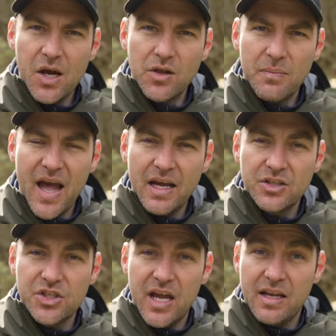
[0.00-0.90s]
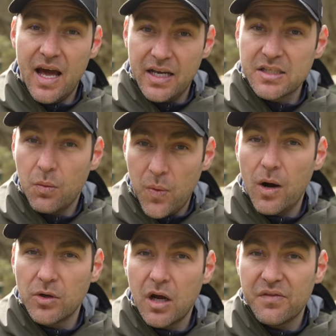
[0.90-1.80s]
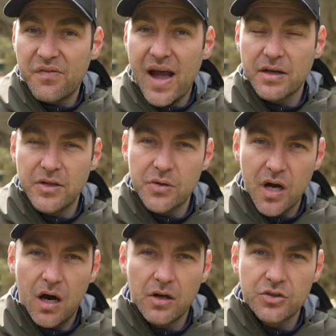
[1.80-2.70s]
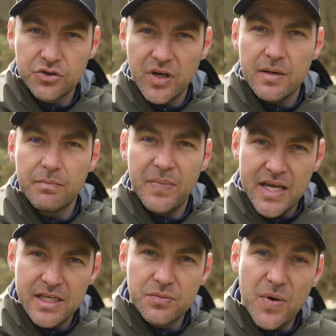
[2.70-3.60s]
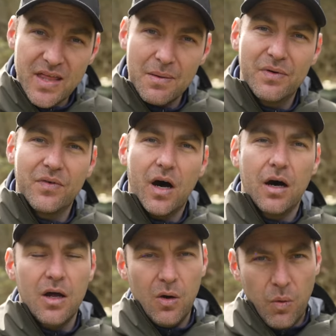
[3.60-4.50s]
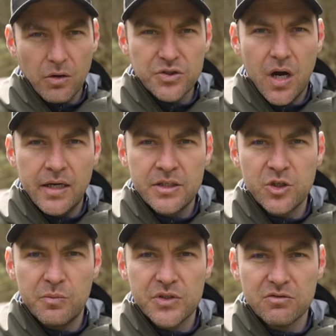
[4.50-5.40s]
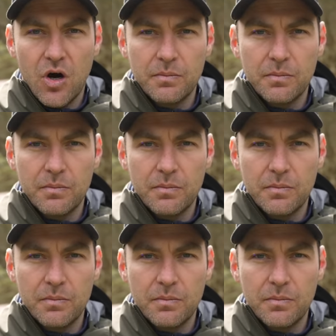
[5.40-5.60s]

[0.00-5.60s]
it on the packaging, and it's a well-known fact that you can't treat bees with Apivar whilst your honey supers are